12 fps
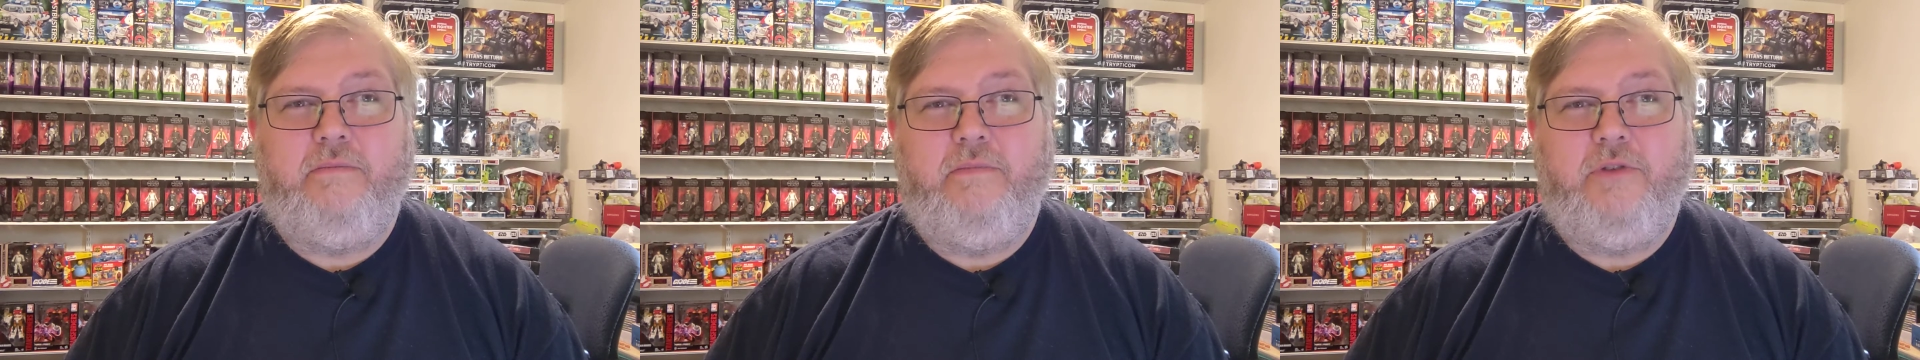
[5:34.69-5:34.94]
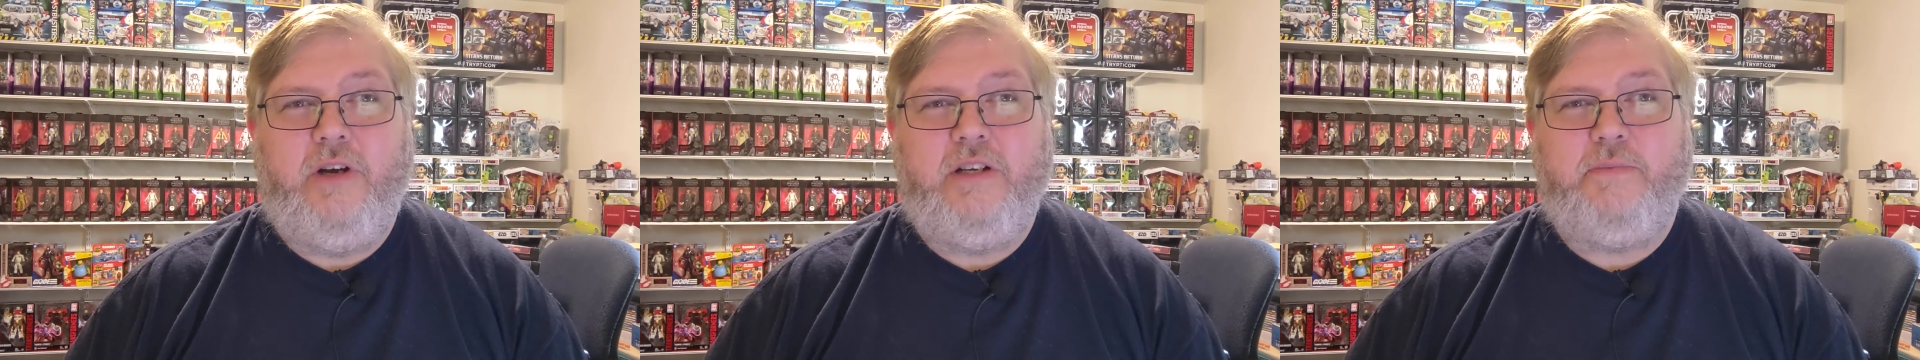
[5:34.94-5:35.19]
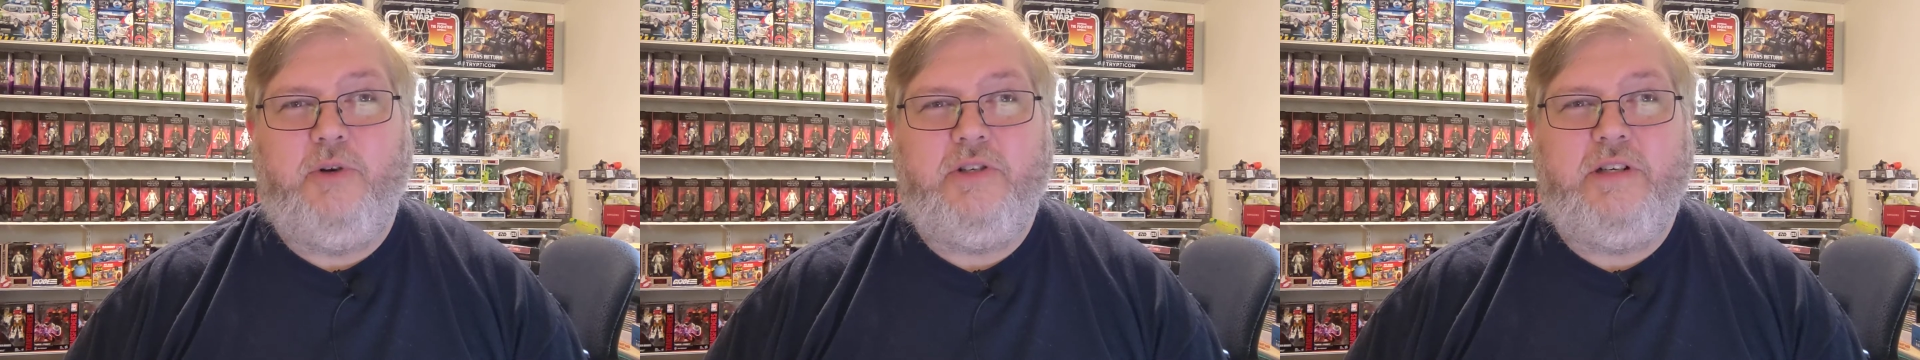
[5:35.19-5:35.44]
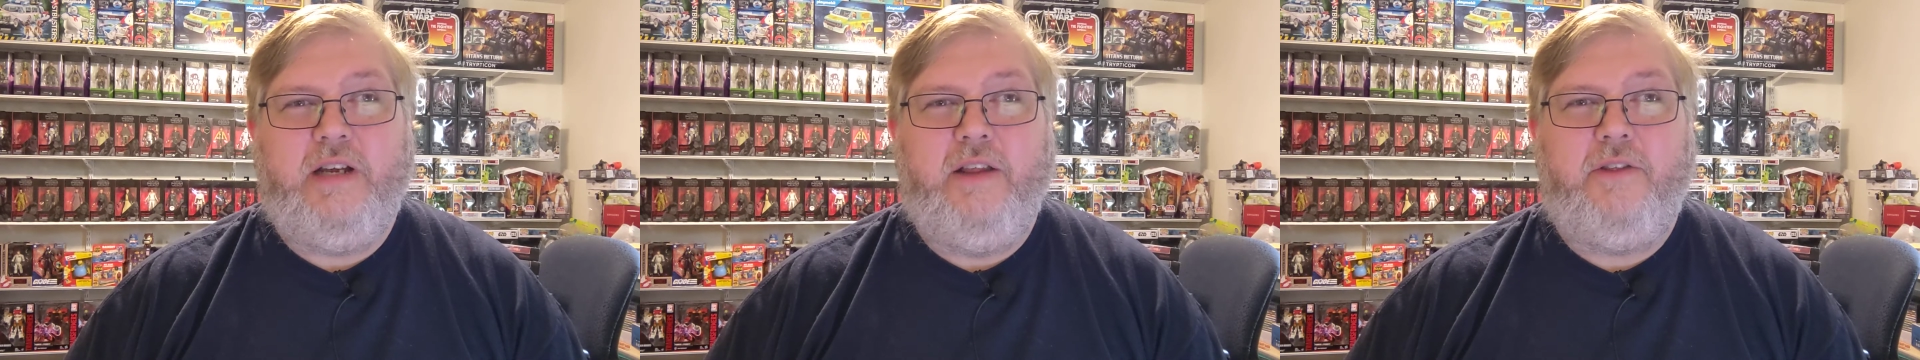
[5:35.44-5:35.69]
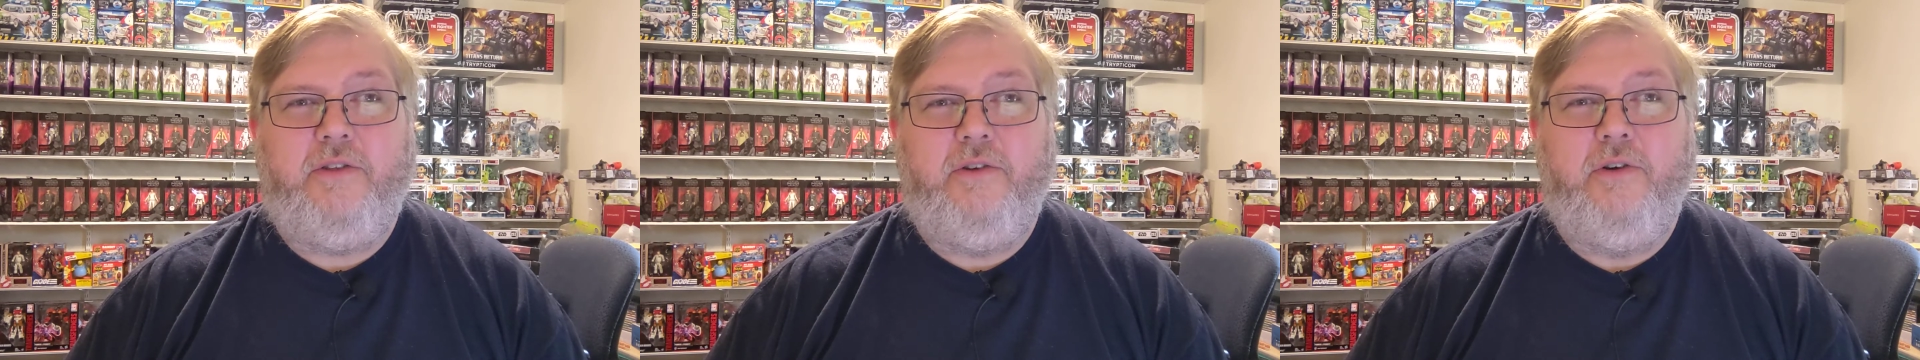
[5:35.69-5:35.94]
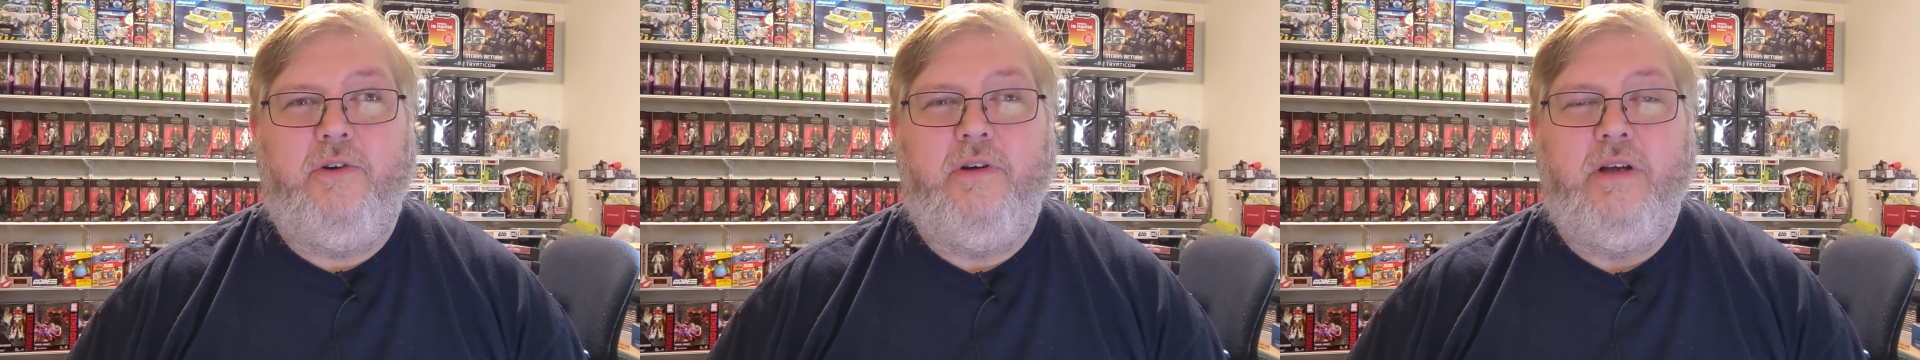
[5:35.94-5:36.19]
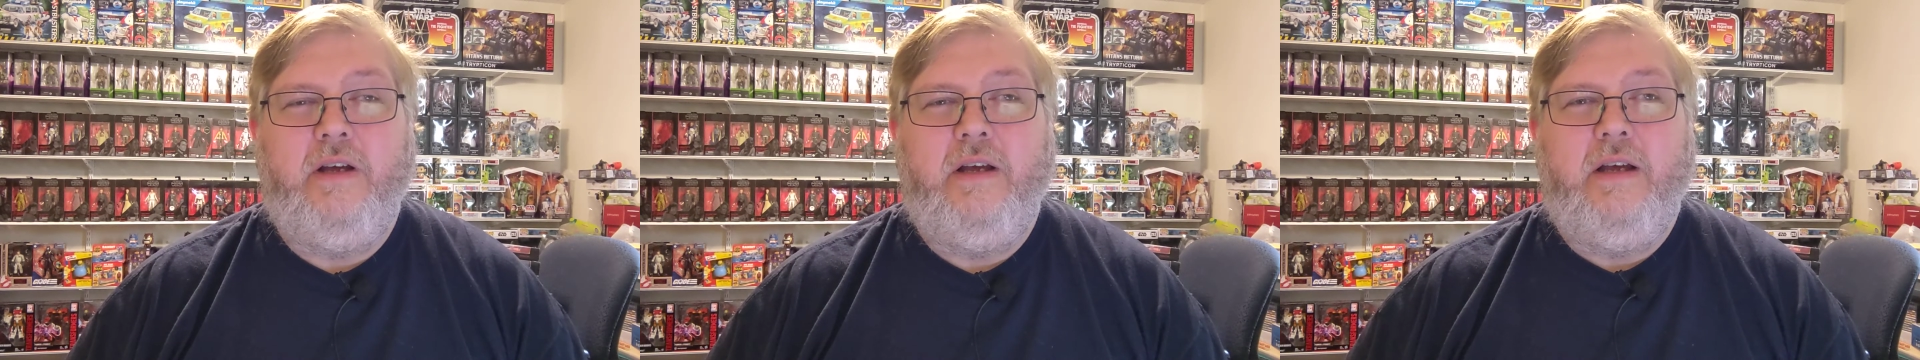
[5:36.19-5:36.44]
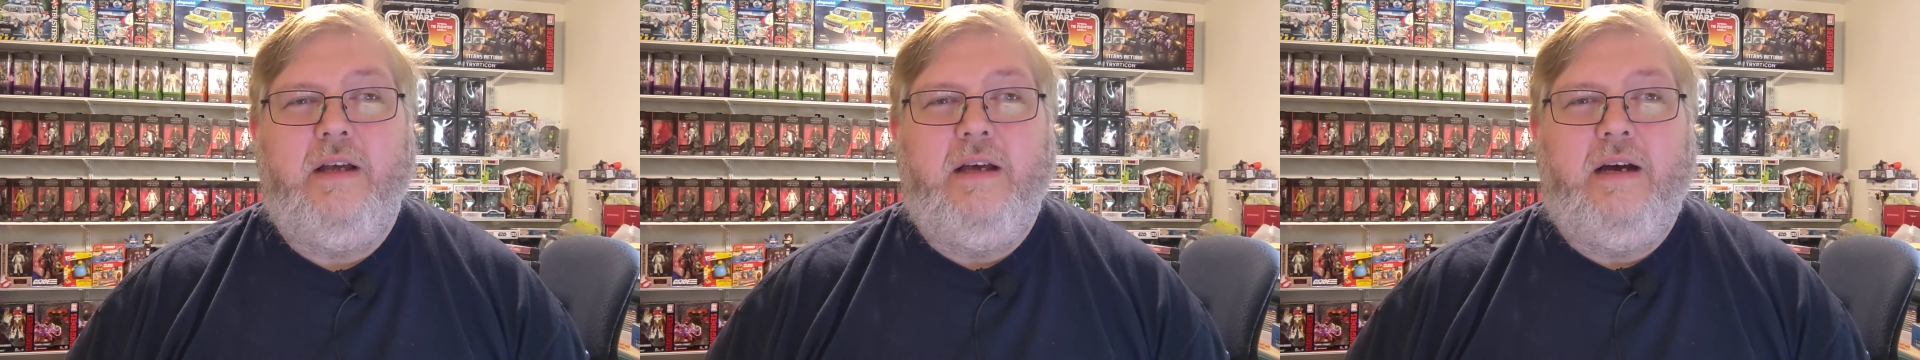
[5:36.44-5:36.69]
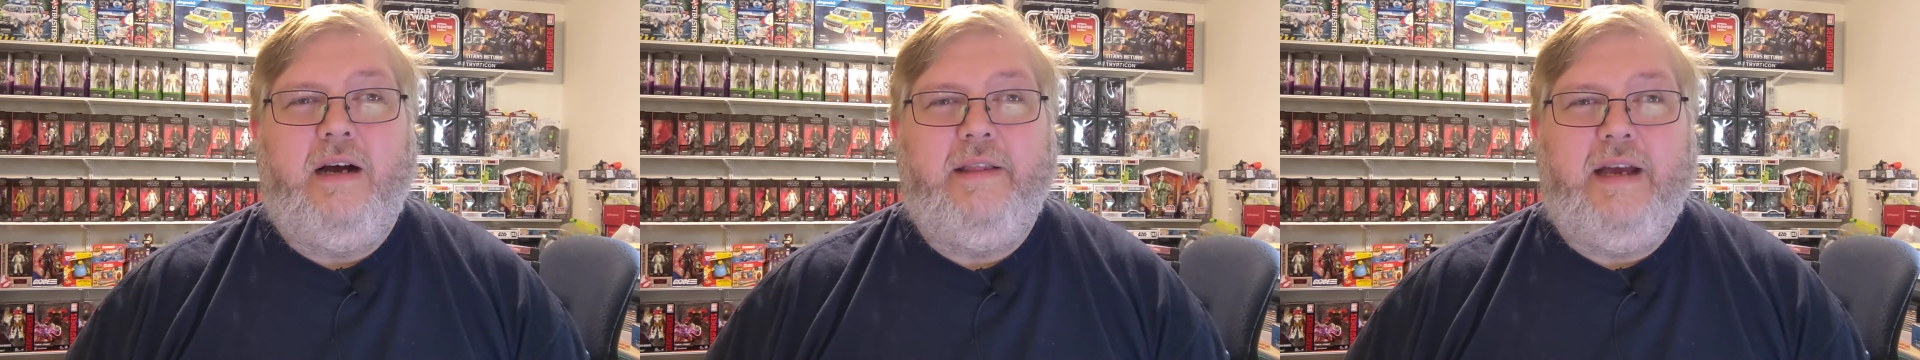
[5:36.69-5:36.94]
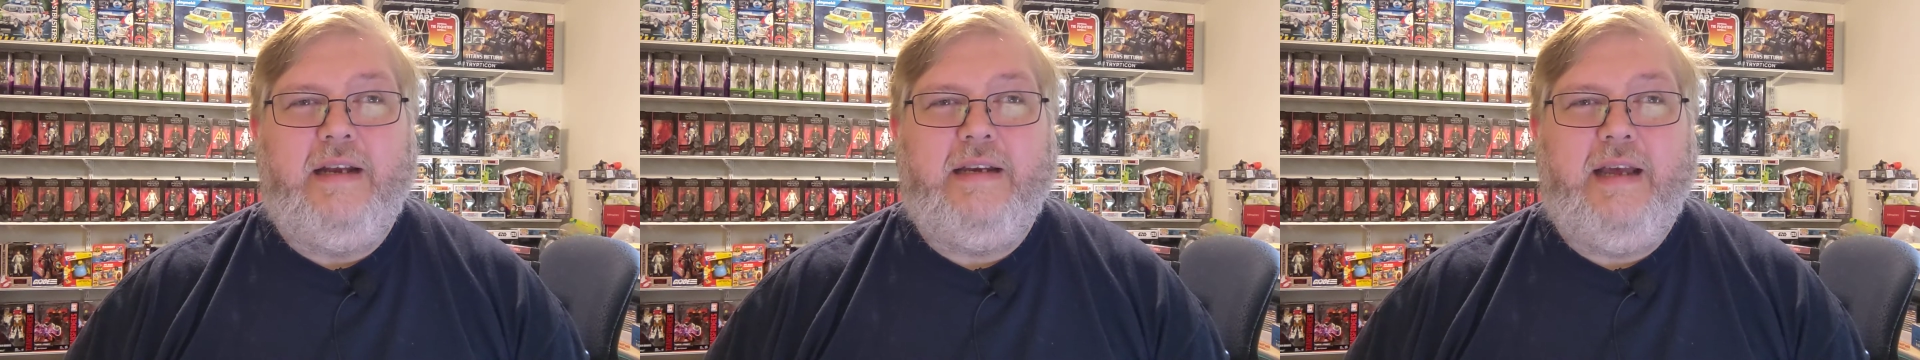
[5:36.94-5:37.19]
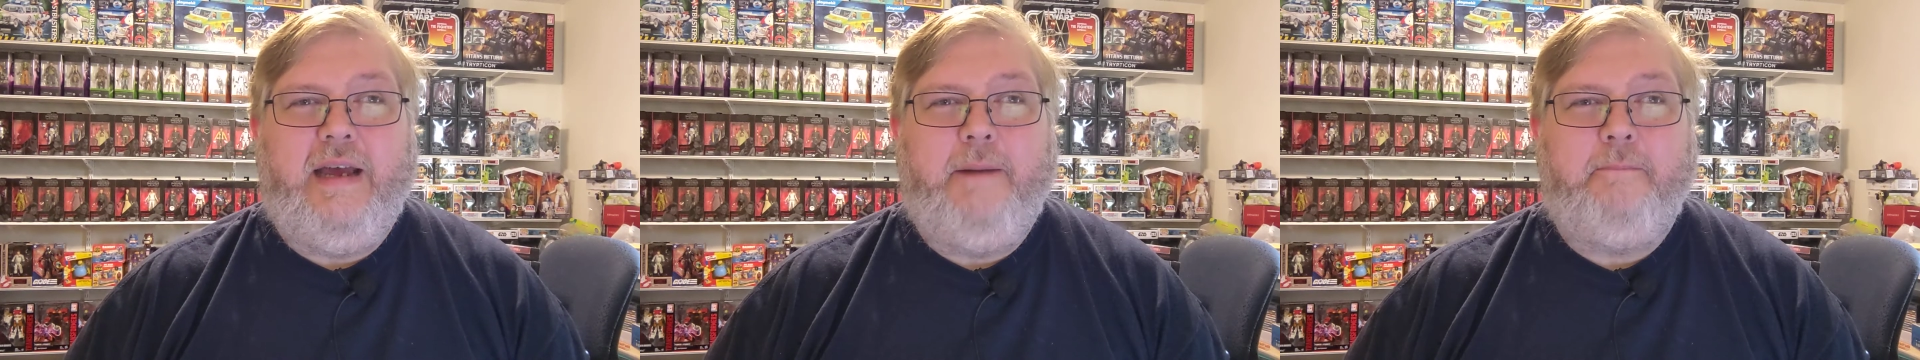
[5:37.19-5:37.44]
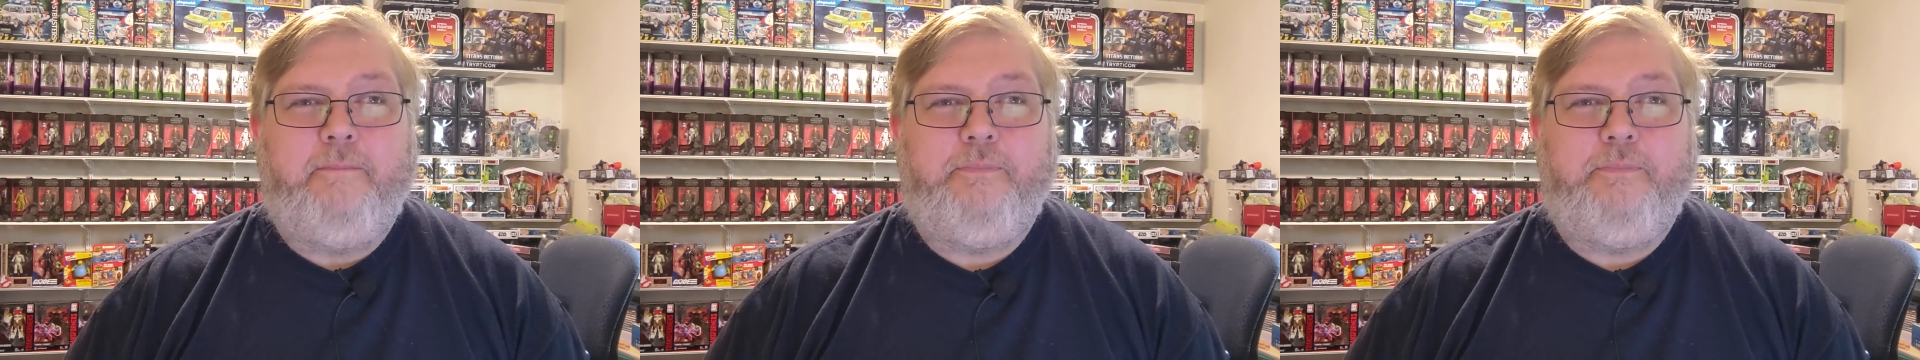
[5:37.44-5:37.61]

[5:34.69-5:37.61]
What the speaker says: transports to get through on that day,